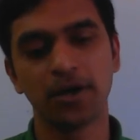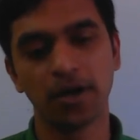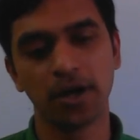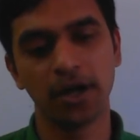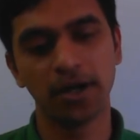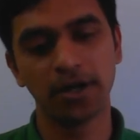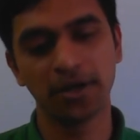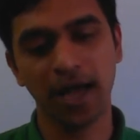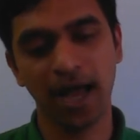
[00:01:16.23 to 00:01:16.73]

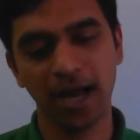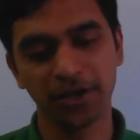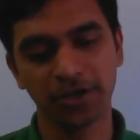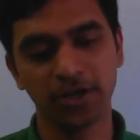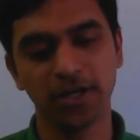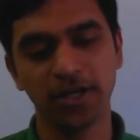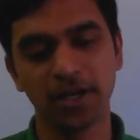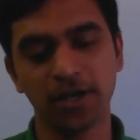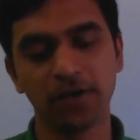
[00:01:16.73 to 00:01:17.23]
It
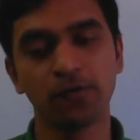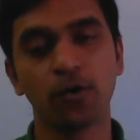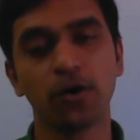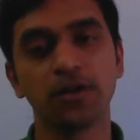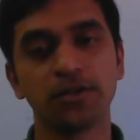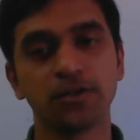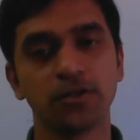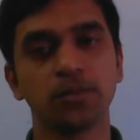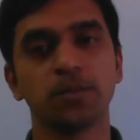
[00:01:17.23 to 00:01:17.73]
actually
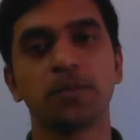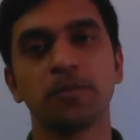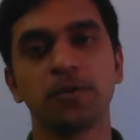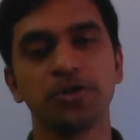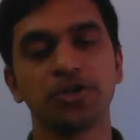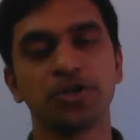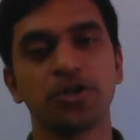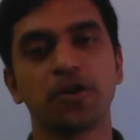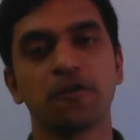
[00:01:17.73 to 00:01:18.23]
involves
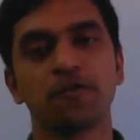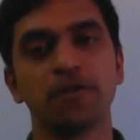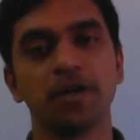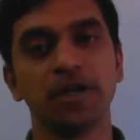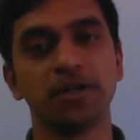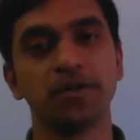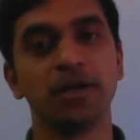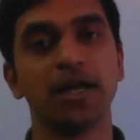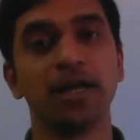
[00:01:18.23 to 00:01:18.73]
superposition of
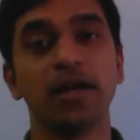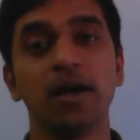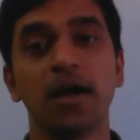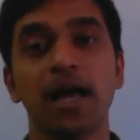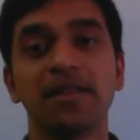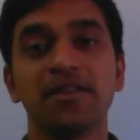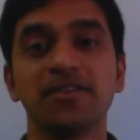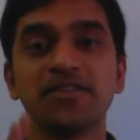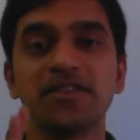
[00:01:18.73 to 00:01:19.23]
it
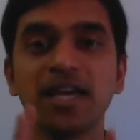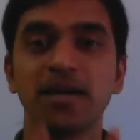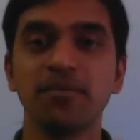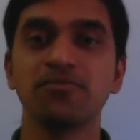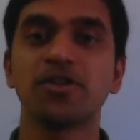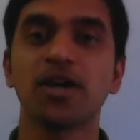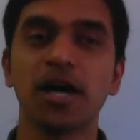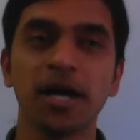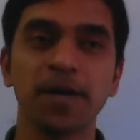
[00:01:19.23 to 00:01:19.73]
at the
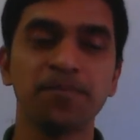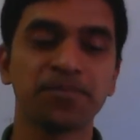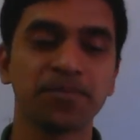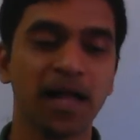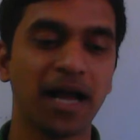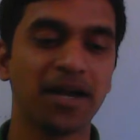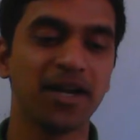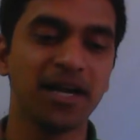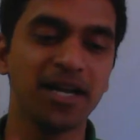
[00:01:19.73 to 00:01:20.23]
same
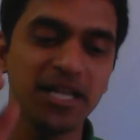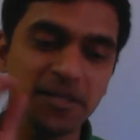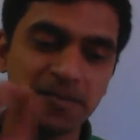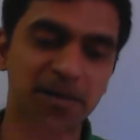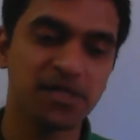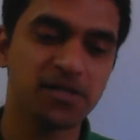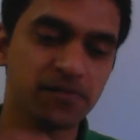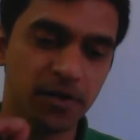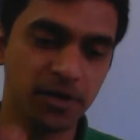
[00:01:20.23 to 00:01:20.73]
time. At any
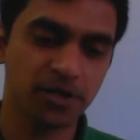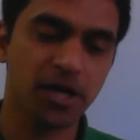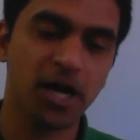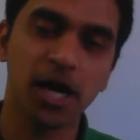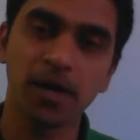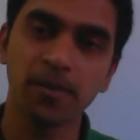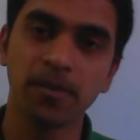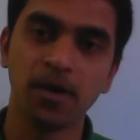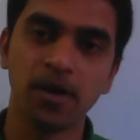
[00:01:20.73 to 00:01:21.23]
specific
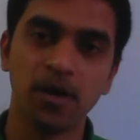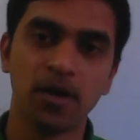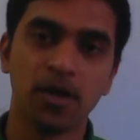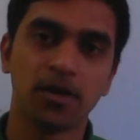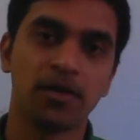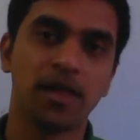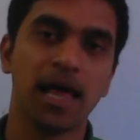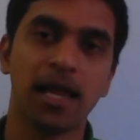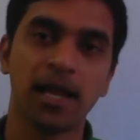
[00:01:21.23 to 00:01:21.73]
time
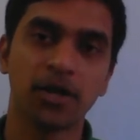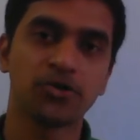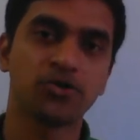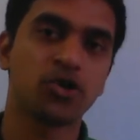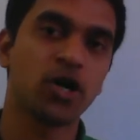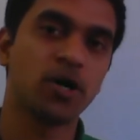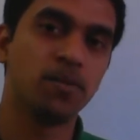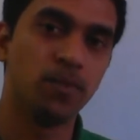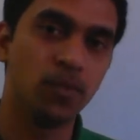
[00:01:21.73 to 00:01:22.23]
the
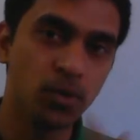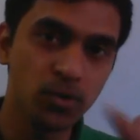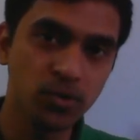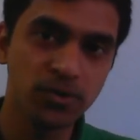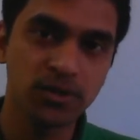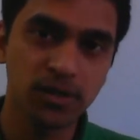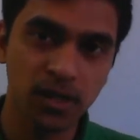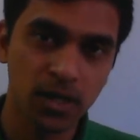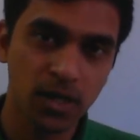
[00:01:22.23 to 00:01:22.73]
electron
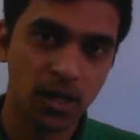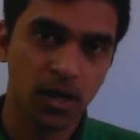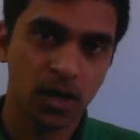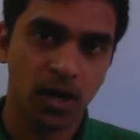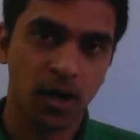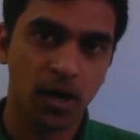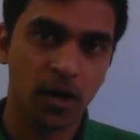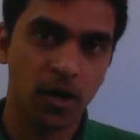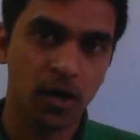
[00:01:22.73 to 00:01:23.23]
moves
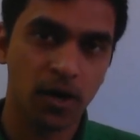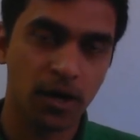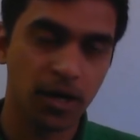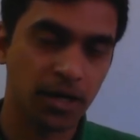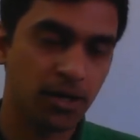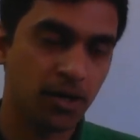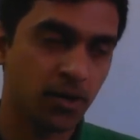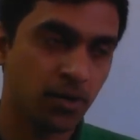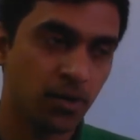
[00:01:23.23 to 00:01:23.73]

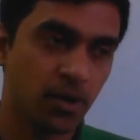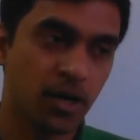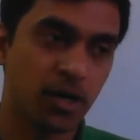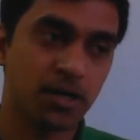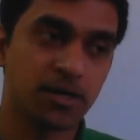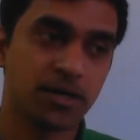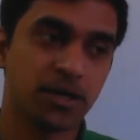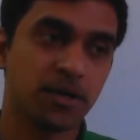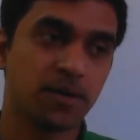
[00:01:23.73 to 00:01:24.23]

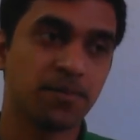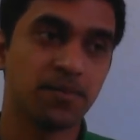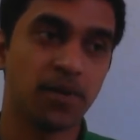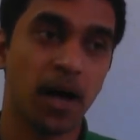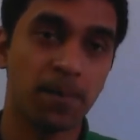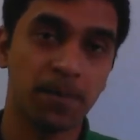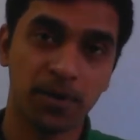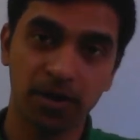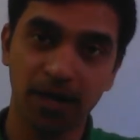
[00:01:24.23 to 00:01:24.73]
at
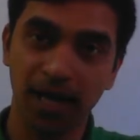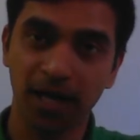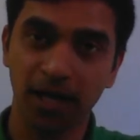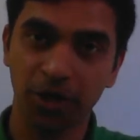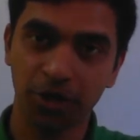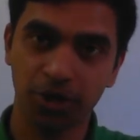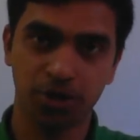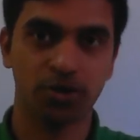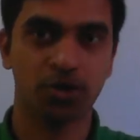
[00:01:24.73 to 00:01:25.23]
upper
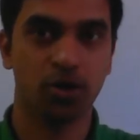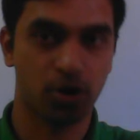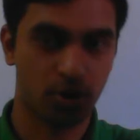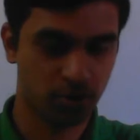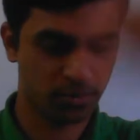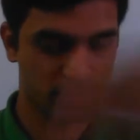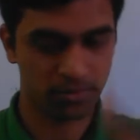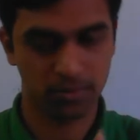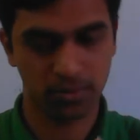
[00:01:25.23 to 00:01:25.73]
direction
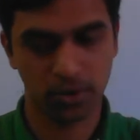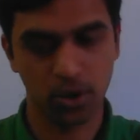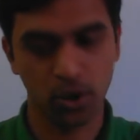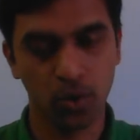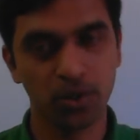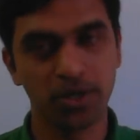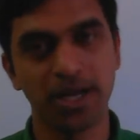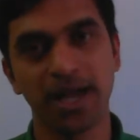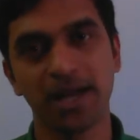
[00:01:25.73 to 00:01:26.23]
or
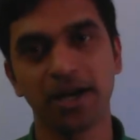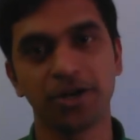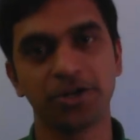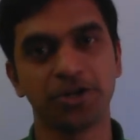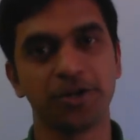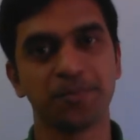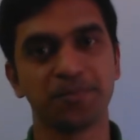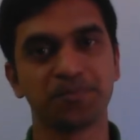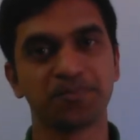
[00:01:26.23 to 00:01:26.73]
lower
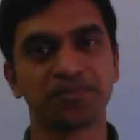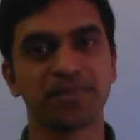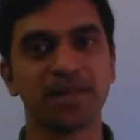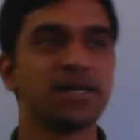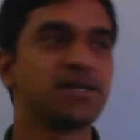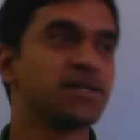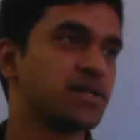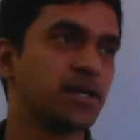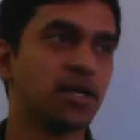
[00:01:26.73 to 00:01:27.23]
direction.
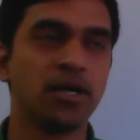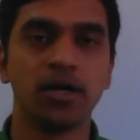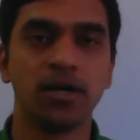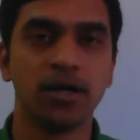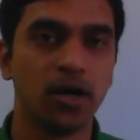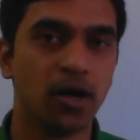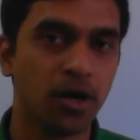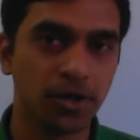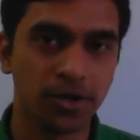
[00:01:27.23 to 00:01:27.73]
That's
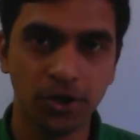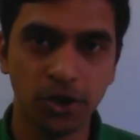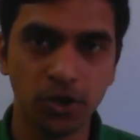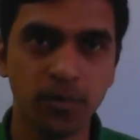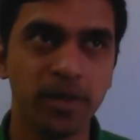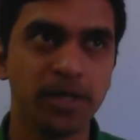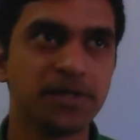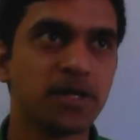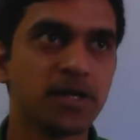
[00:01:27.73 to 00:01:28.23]

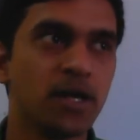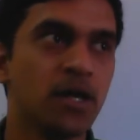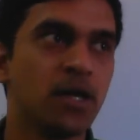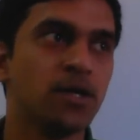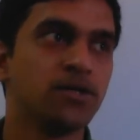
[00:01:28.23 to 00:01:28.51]
qubits.